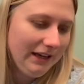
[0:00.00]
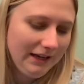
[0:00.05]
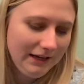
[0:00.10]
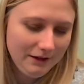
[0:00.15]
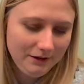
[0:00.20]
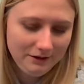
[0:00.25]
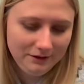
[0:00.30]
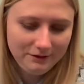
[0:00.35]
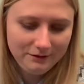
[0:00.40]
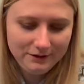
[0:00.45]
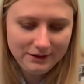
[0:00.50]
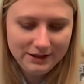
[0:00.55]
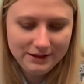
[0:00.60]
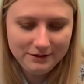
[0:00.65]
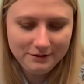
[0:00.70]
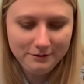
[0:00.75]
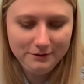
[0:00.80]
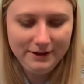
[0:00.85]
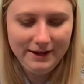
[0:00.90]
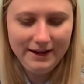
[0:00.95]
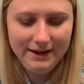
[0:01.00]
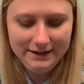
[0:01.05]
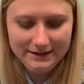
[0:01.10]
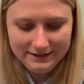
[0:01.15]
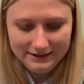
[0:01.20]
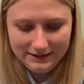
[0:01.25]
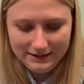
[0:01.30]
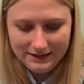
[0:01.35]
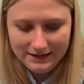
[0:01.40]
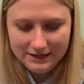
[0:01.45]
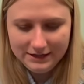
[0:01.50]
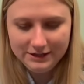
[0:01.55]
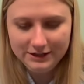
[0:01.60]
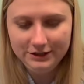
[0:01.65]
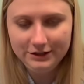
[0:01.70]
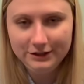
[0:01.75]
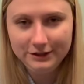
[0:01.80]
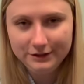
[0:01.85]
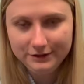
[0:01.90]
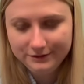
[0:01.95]
I'll read through that
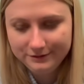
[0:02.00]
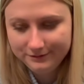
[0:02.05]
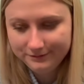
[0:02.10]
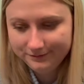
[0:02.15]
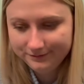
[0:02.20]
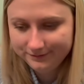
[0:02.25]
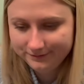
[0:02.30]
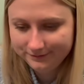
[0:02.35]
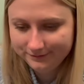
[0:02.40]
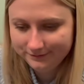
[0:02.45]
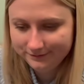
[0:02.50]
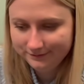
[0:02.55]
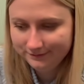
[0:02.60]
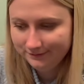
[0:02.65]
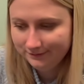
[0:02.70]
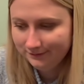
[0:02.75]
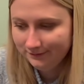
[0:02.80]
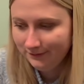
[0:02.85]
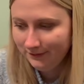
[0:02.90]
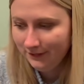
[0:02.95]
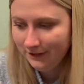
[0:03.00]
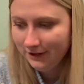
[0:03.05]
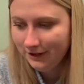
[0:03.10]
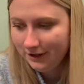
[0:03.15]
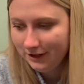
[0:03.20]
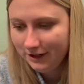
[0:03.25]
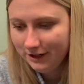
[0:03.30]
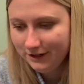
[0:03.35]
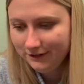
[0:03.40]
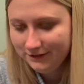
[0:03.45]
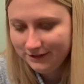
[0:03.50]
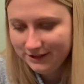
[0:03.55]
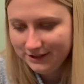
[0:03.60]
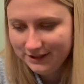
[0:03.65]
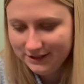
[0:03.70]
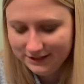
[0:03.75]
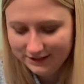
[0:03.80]
later. Off to the